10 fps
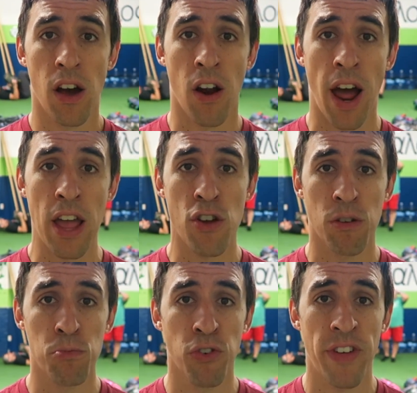All right, you
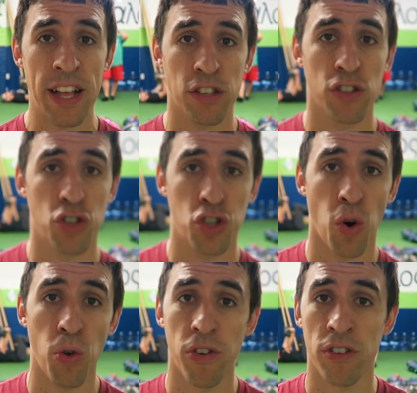can move that to the
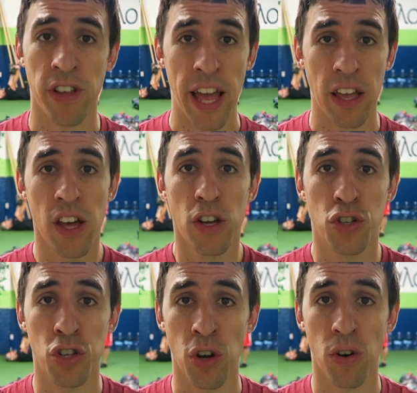shoulders, like,
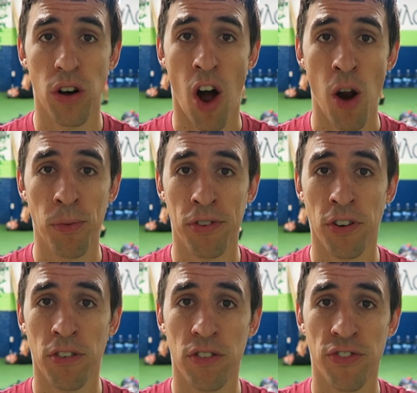arm
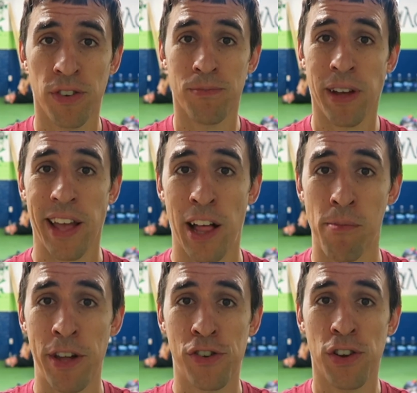circles from like
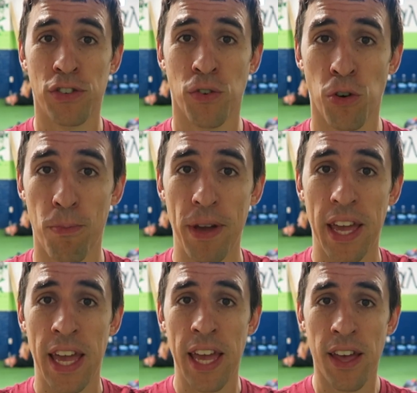elementary school
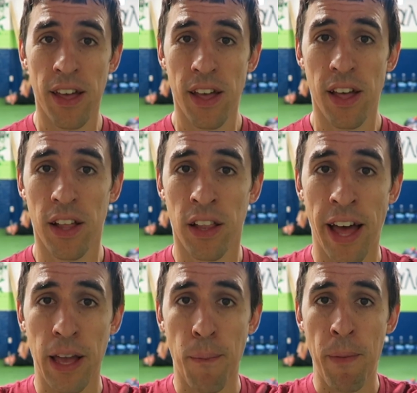PE,
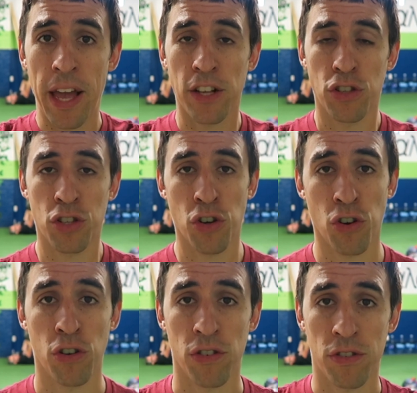like making
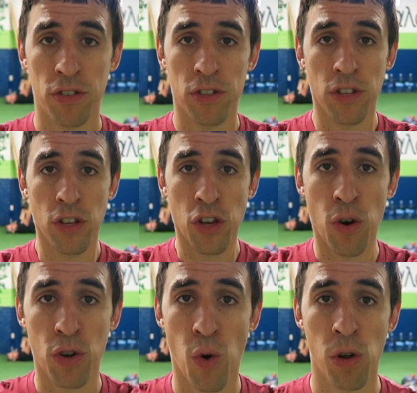circles,
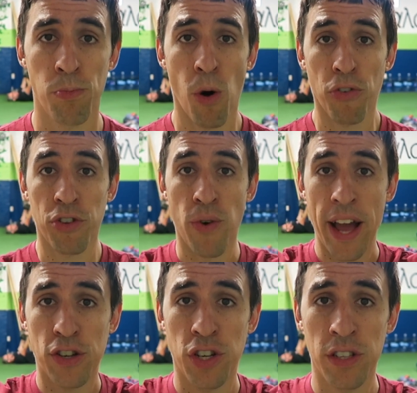going both
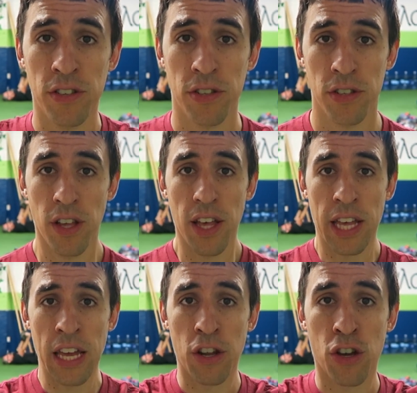directions,
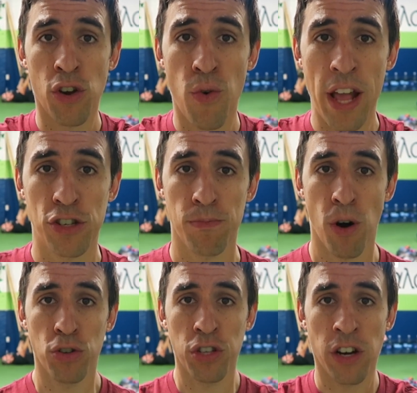getting a good range of
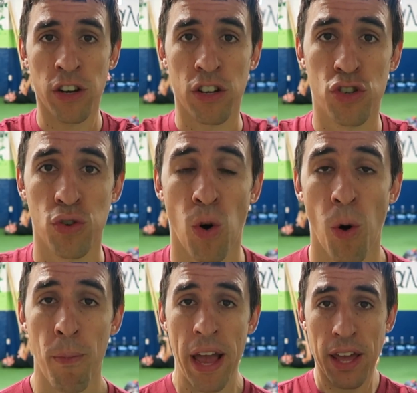motion under
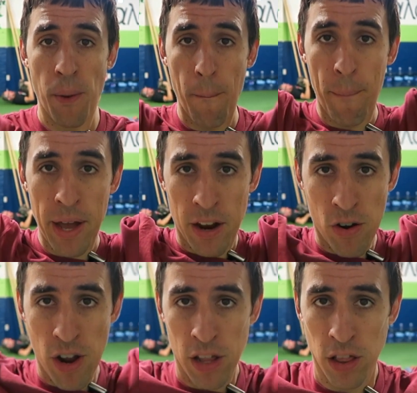control, making them
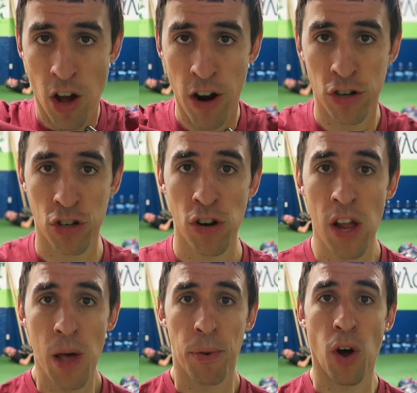bigger and larger,
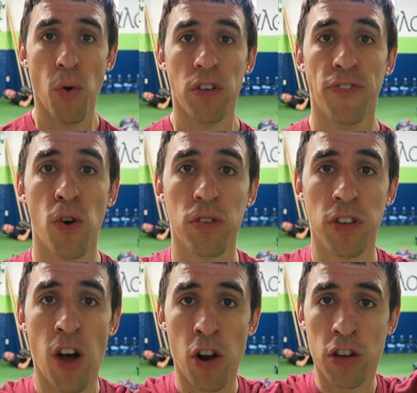but always
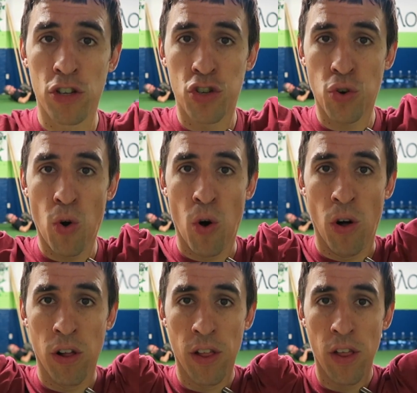focusing on
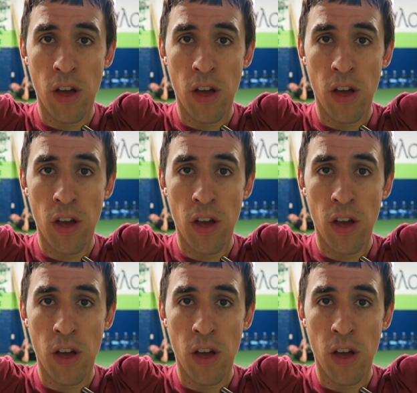control.